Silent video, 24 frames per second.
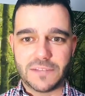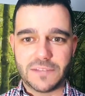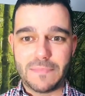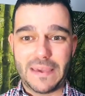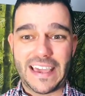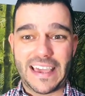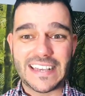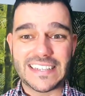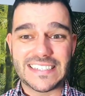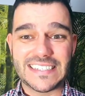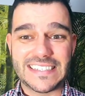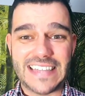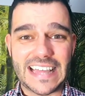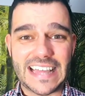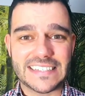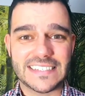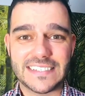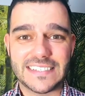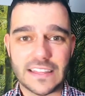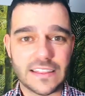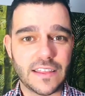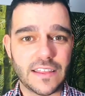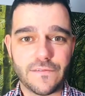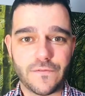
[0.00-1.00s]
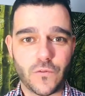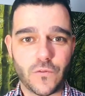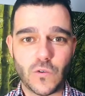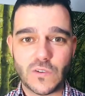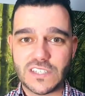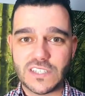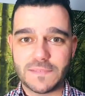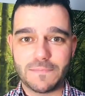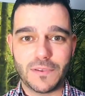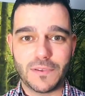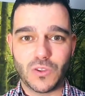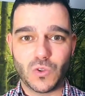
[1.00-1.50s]
Because that's the
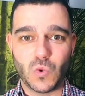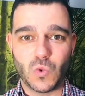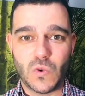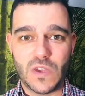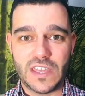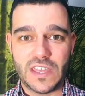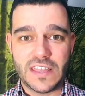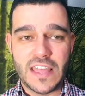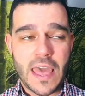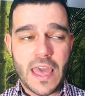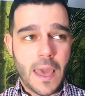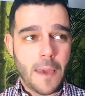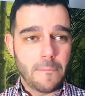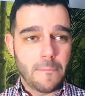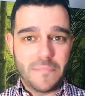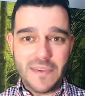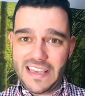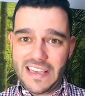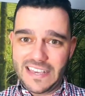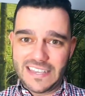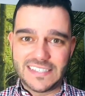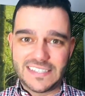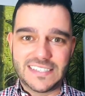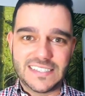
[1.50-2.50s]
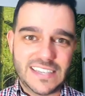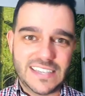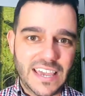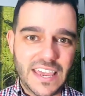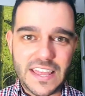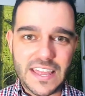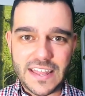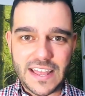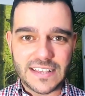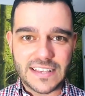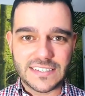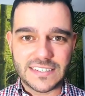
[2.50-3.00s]
difference between being
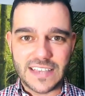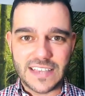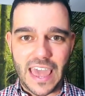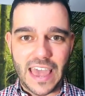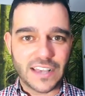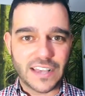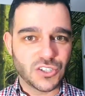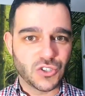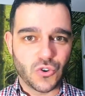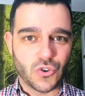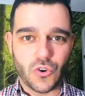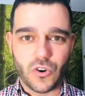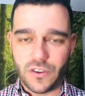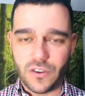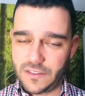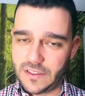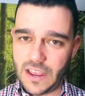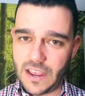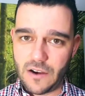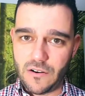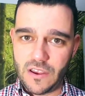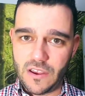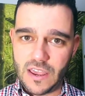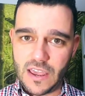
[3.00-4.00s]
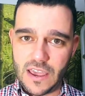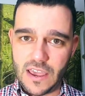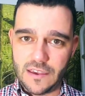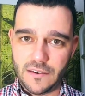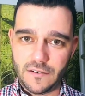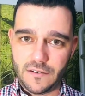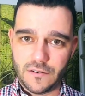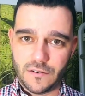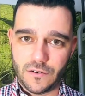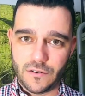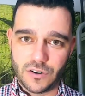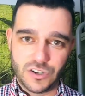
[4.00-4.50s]
seen as extraordinary
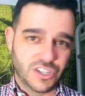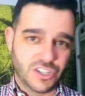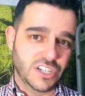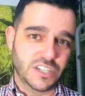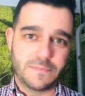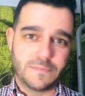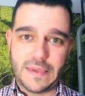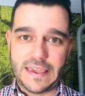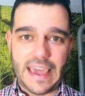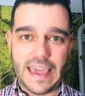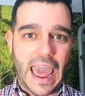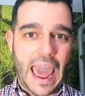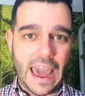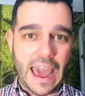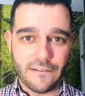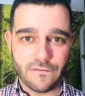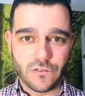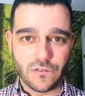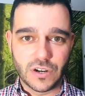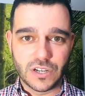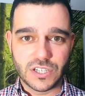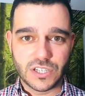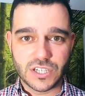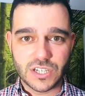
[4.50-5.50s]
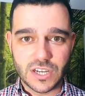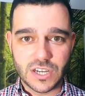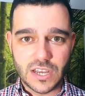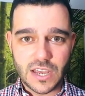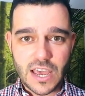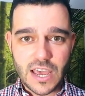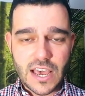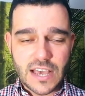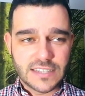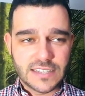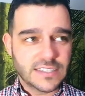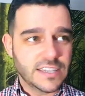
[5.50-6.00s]
or just being average.
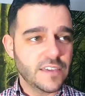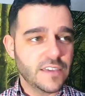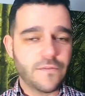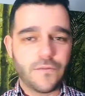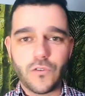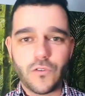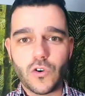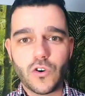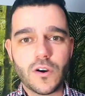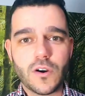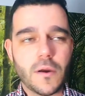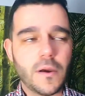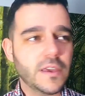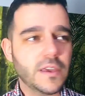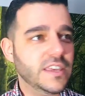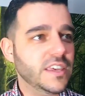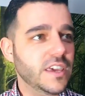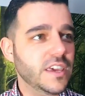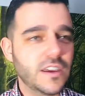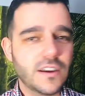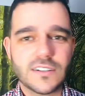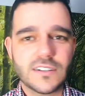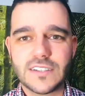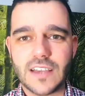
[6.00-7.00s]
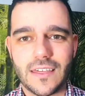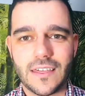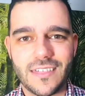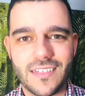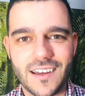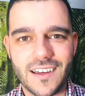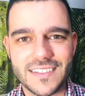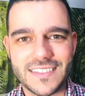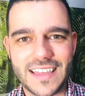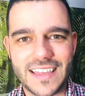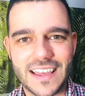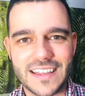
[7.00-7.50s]
See, for years I
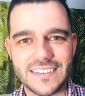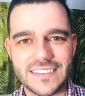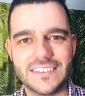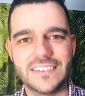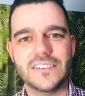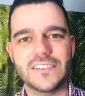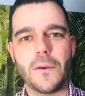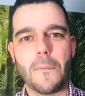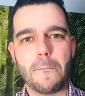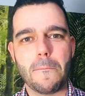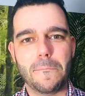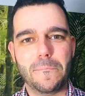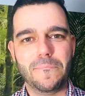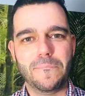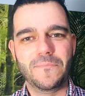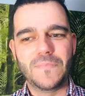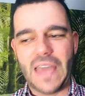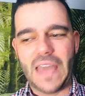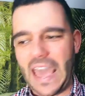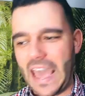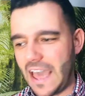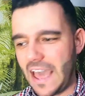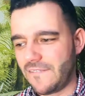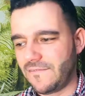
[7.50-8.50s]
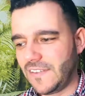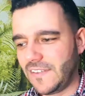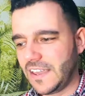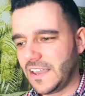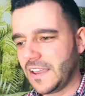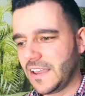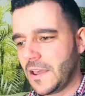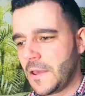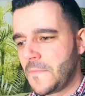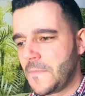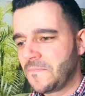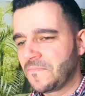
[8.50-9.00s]
thought that, you know,
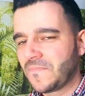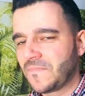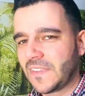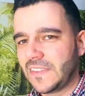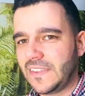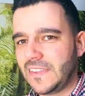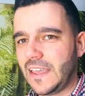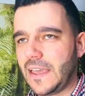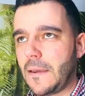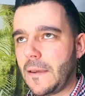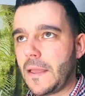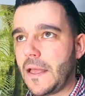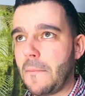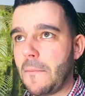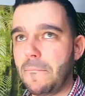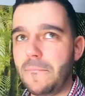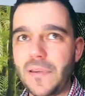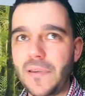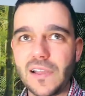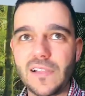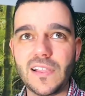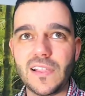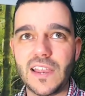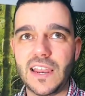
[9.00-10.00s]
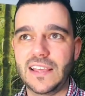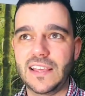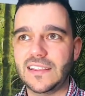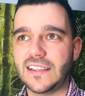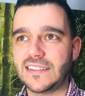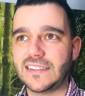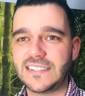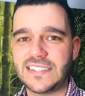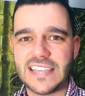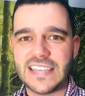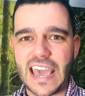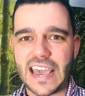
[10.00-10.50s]
having the ability, the
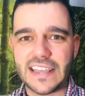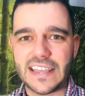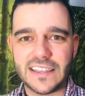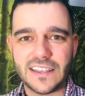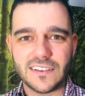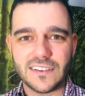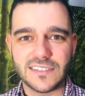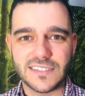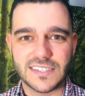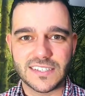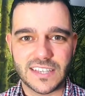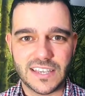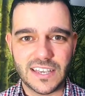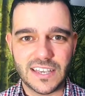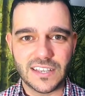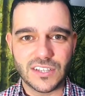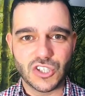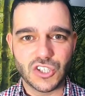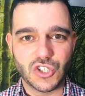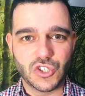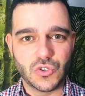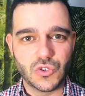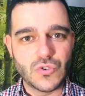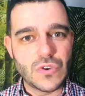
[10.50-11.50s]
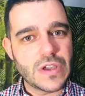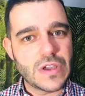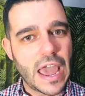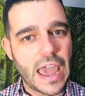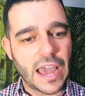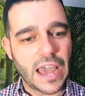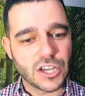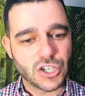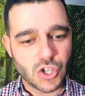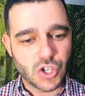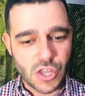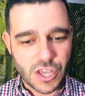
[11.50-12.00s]
technical skills to
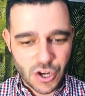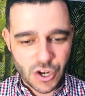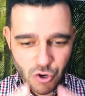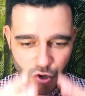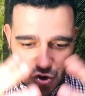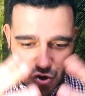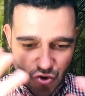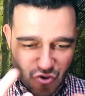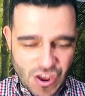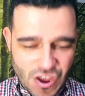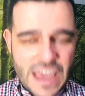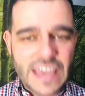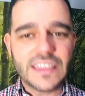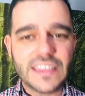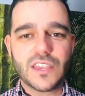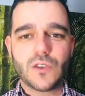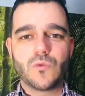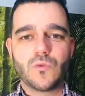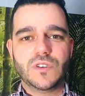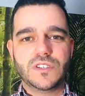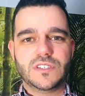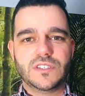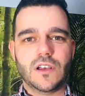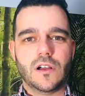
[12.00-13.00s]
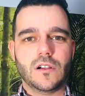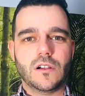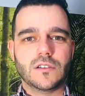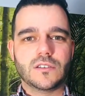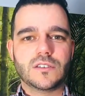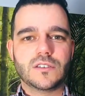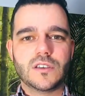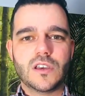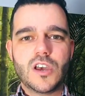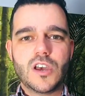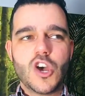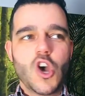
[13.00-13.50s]
actually create the
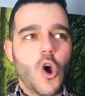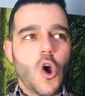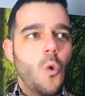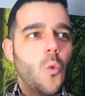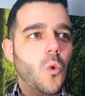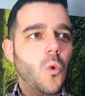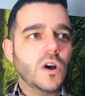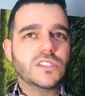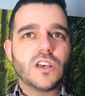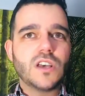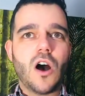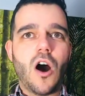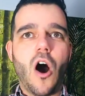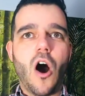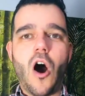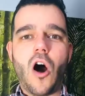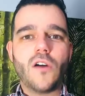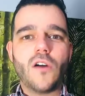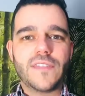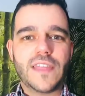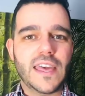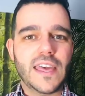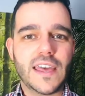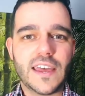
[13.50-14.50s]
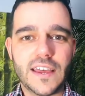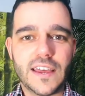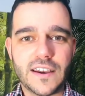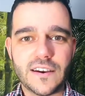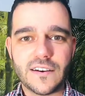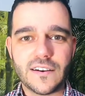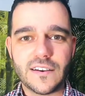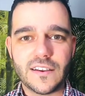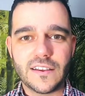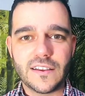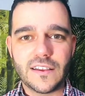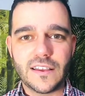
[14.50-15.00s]
result was all
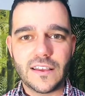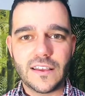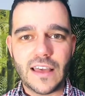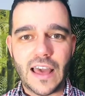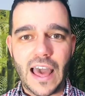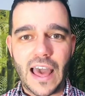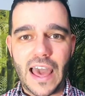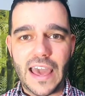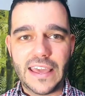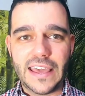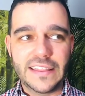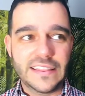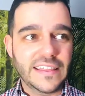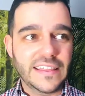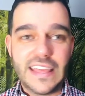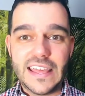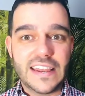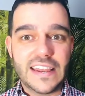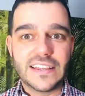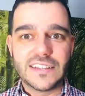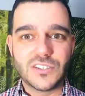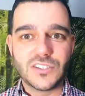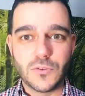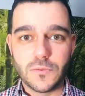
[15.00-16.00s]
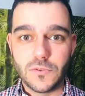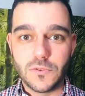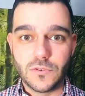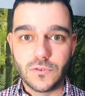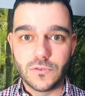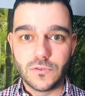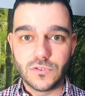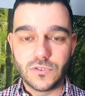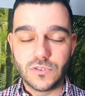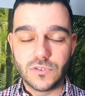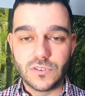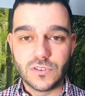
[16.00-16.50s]
that I needed to
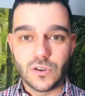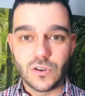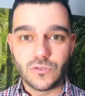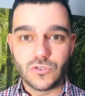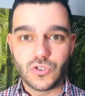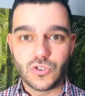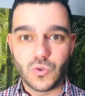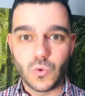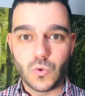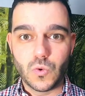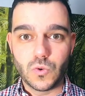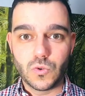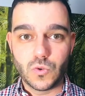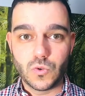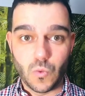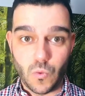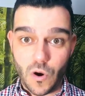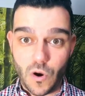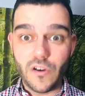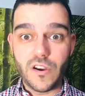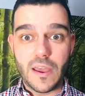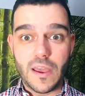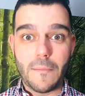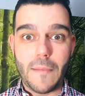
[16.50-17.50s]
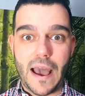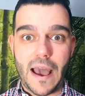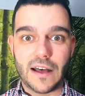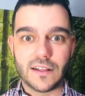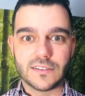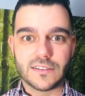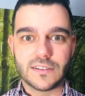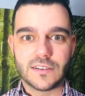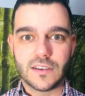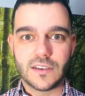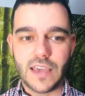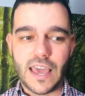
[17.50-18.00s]
do, you know, to worry
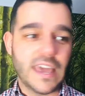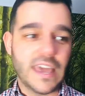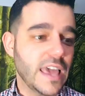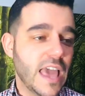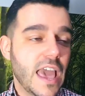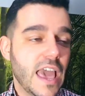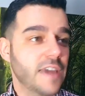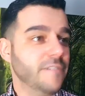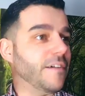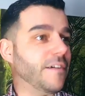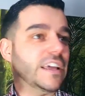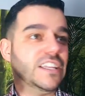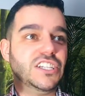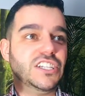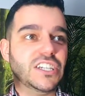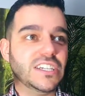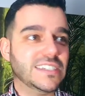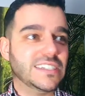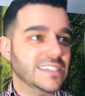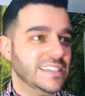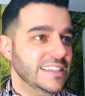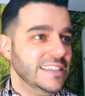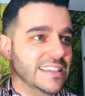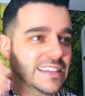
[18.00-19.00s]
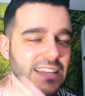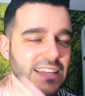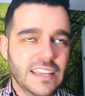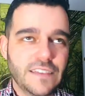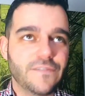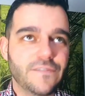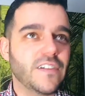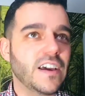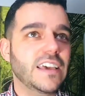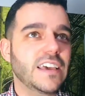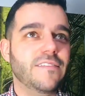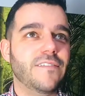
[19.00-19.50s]
about. Hey, if I
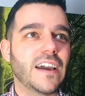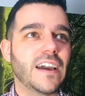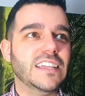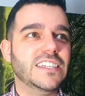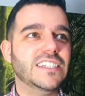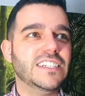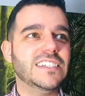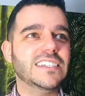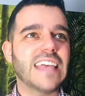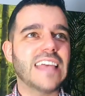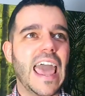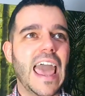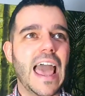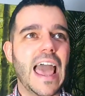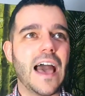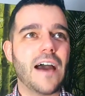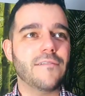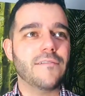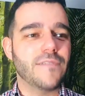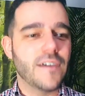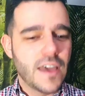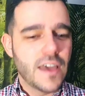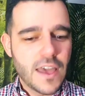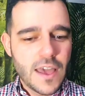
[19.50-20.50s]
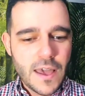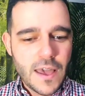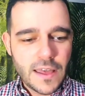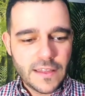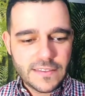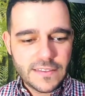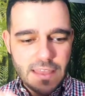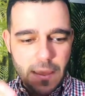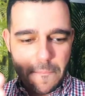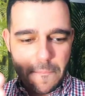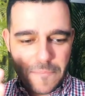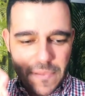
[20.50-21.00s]
just have
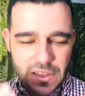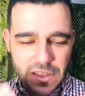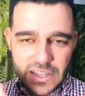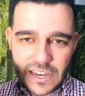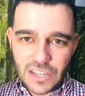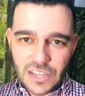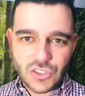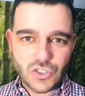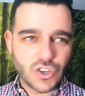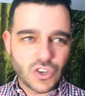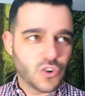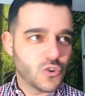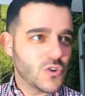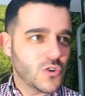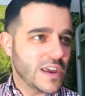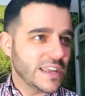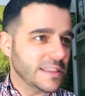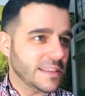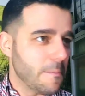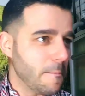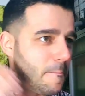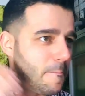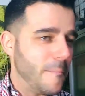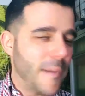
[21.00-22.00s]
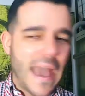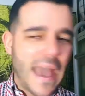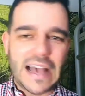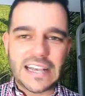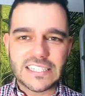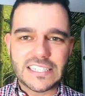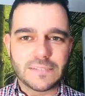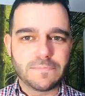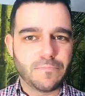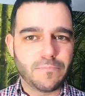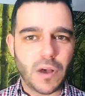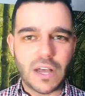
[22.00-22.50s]
the ability to create the
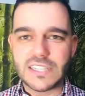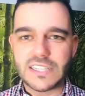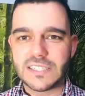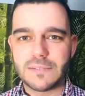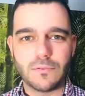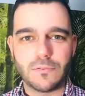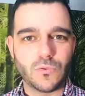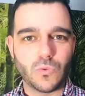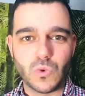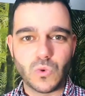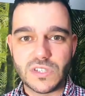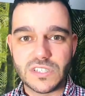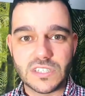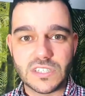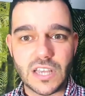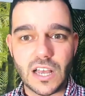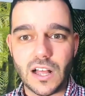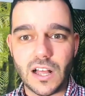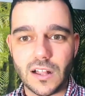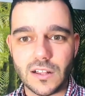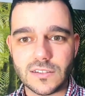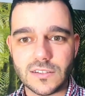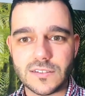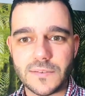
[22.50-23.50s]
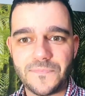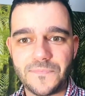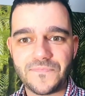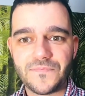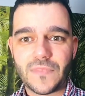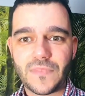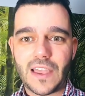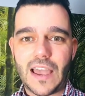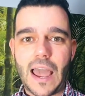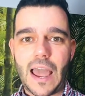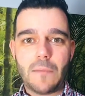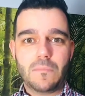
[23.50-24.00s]
best possible result,
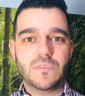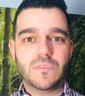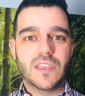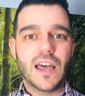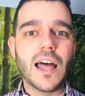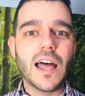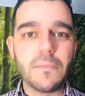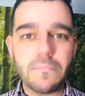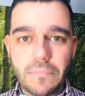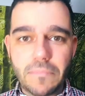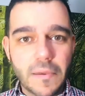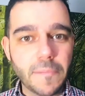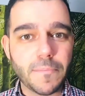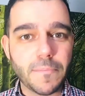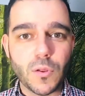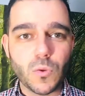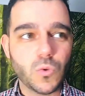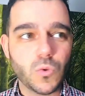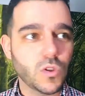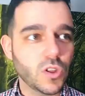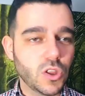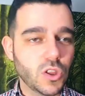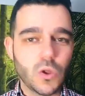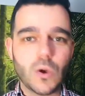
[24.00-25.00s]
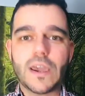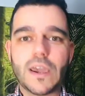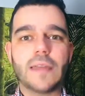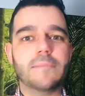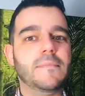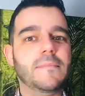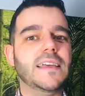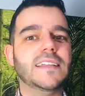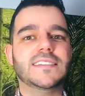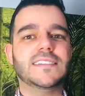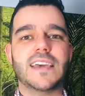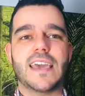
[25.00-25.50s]
I'm done. People will look at
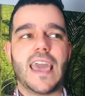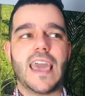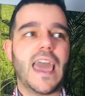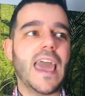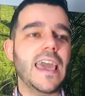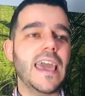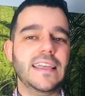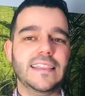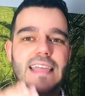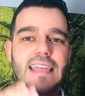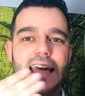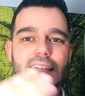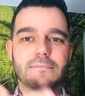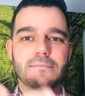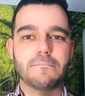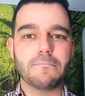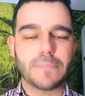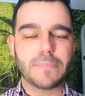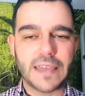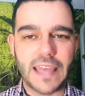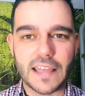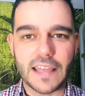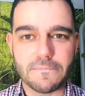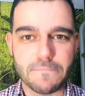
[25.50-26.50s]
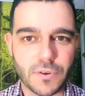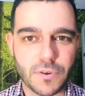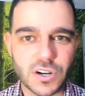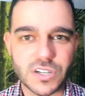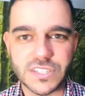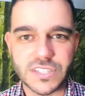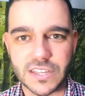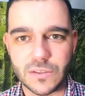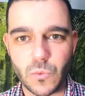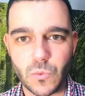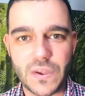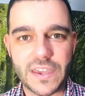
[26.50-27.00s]
me and say, hey, that
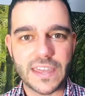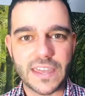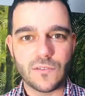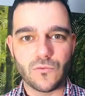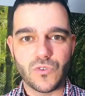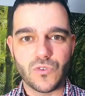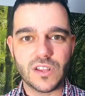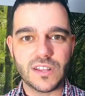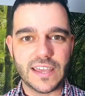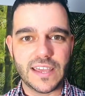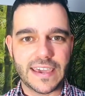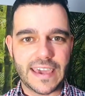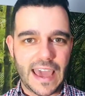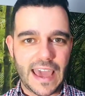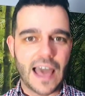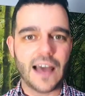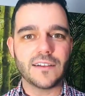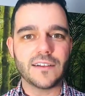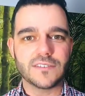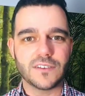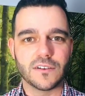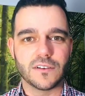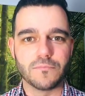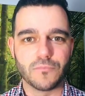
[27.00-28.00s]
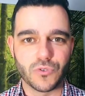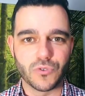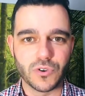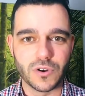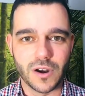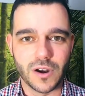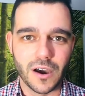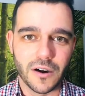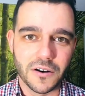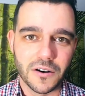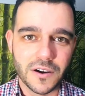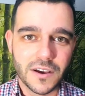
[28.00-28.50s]
person, we can really count on
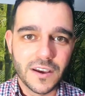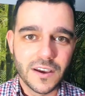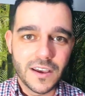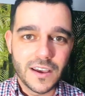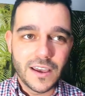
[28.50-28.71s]
Bruno.